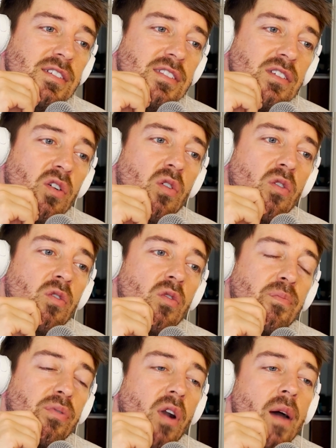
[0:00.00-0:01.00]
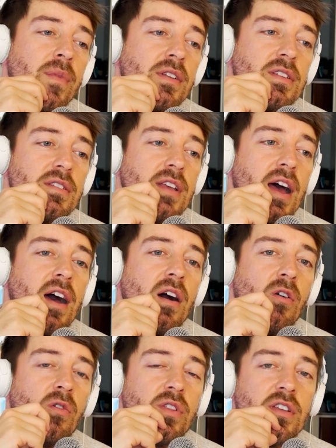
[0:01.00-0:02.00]
the whole premise is
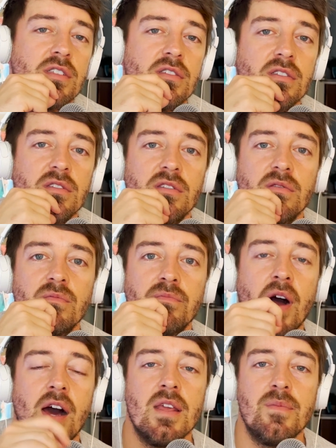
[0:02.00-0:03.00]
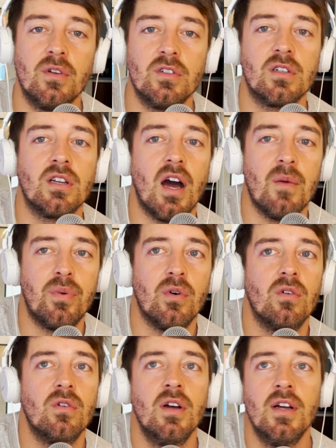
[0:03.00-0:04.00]
how this bodybuilder
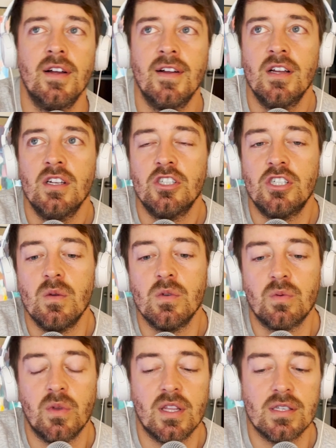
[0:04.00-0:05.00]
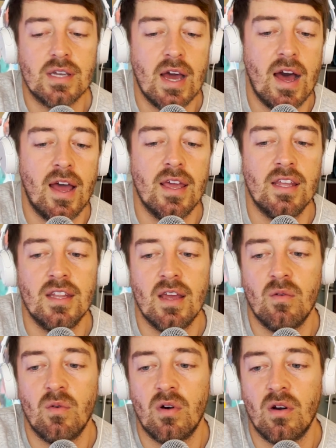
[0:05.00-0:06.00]
couple she was with this guy and they
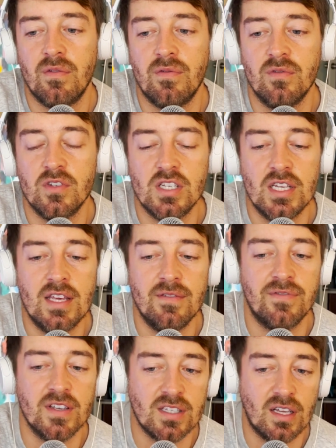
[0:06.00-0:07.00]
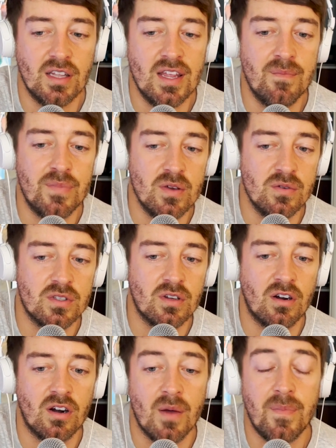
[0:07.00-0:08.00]
were she, he physically abused
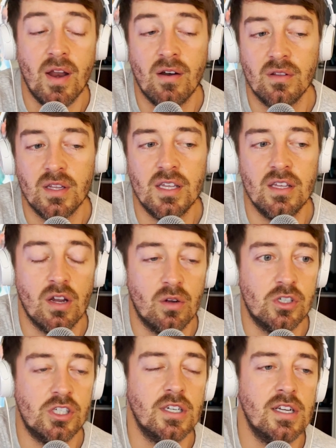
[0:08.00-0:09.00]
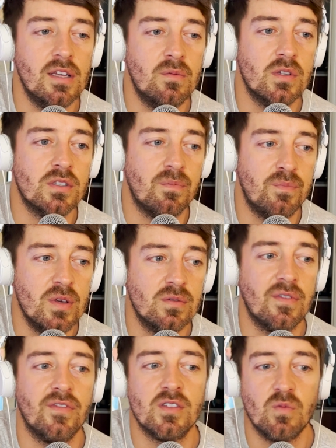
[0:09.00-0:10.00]
her apparently you know she was
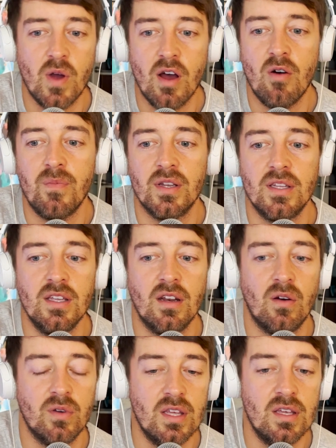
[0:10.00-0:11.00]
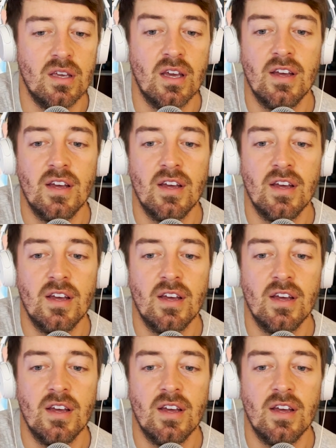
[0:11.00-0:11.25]
abusive as well but you know he